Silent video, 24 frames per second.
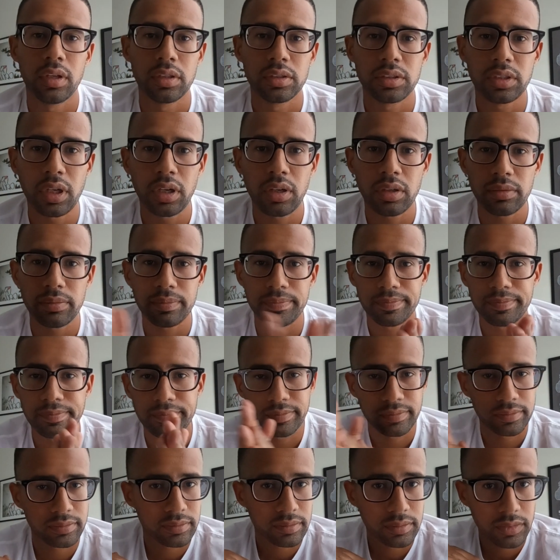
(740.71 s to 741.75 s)
So,
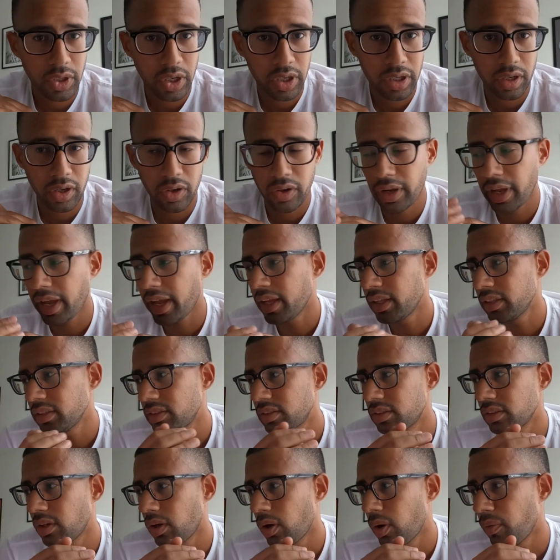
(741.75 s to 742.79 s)
there you go,
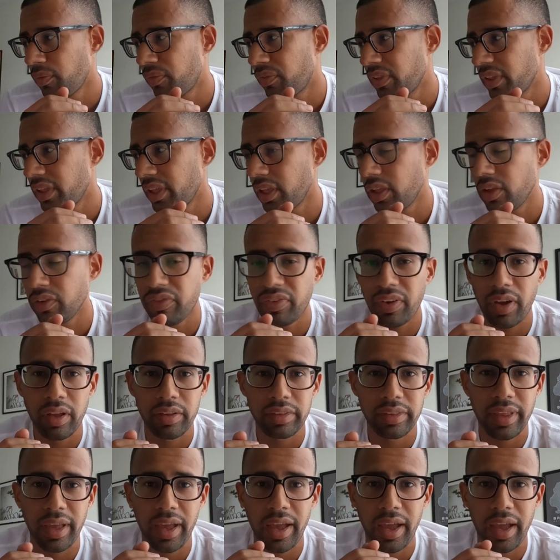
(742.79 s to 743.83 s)
guys. Hopefully, you
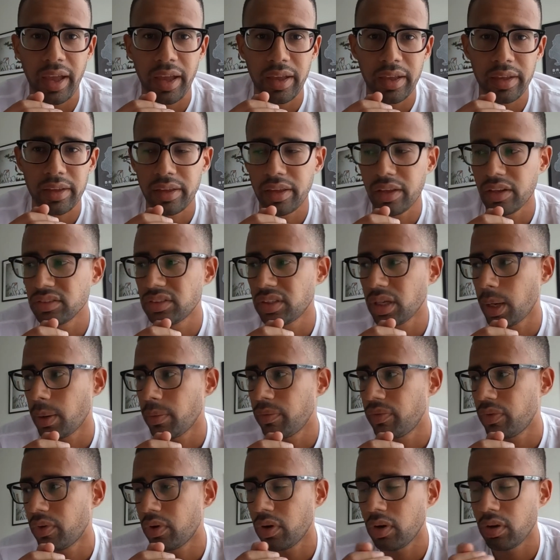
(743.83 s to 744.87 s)
found that it was
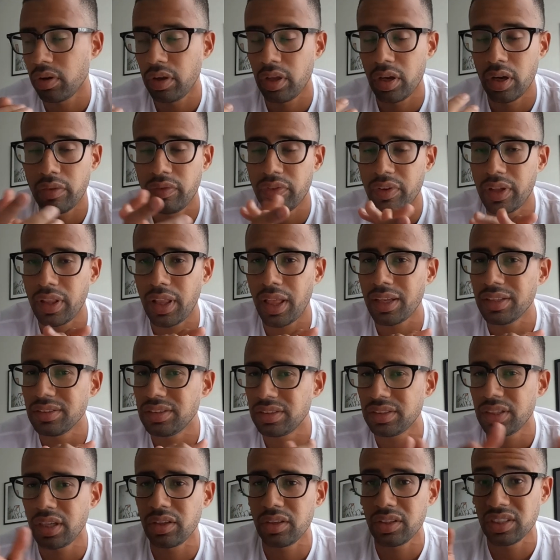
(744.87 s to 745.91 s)
helpful. If a
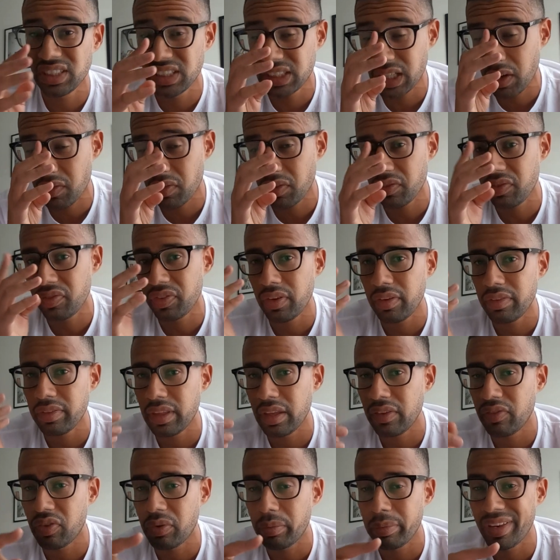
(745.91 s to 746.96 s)
client's telling you
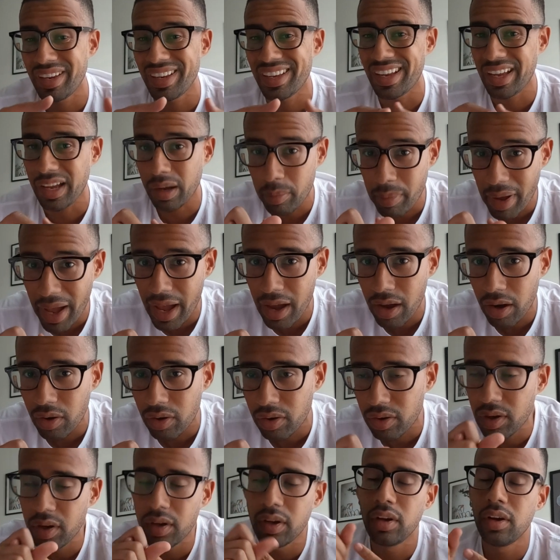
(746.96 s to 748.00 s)
$750 for me to come
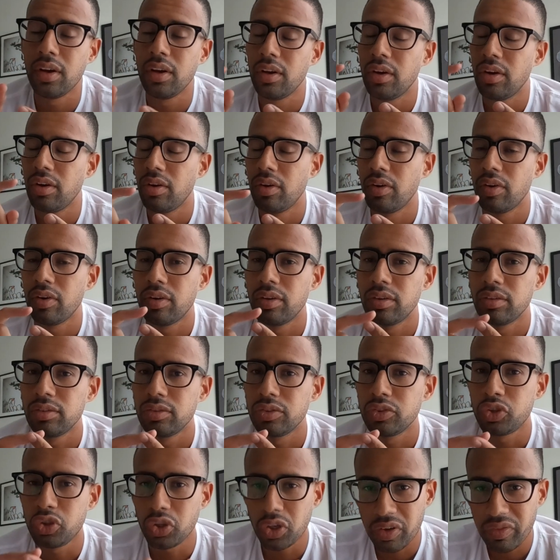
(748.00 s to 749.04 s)
out,
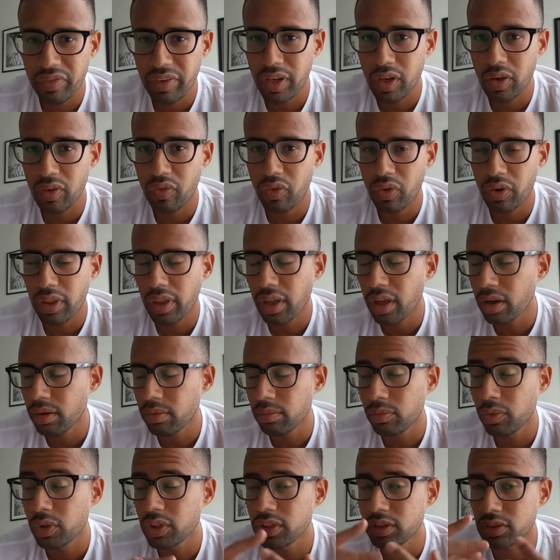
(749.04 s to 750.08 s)
shoot a video for
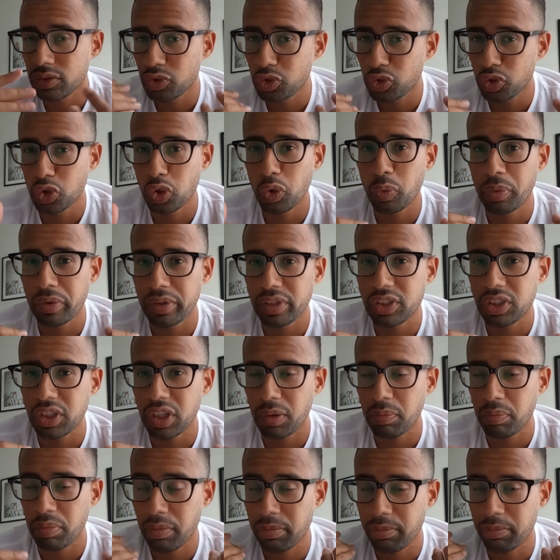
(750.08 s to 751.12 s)
them, which is super
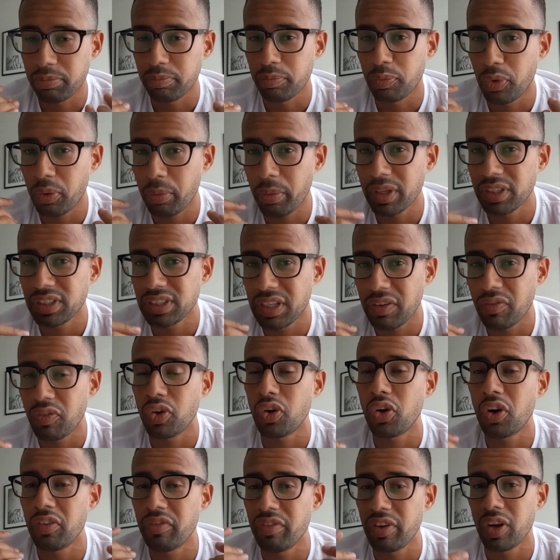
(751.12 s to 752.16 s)
cheap. I'm pretty much giving
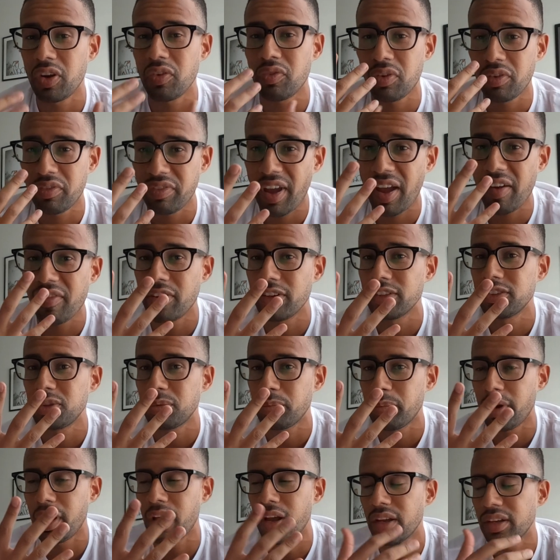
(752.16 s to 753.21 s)
her a video for
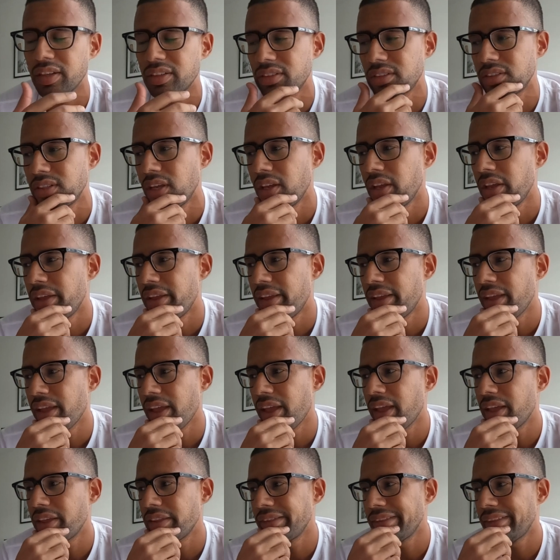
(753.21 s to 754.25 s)
$500,
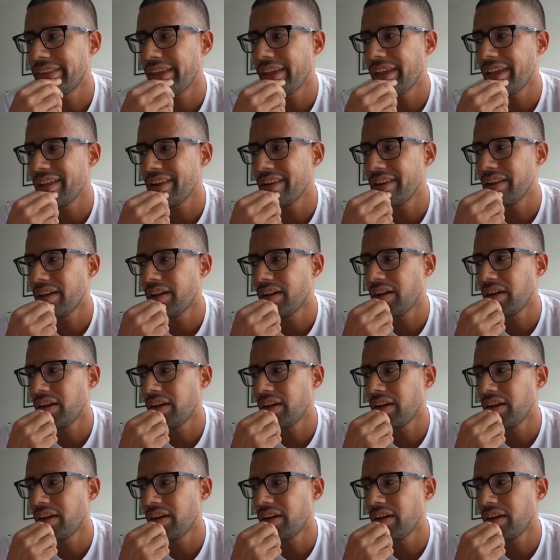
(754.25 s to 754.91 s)
and then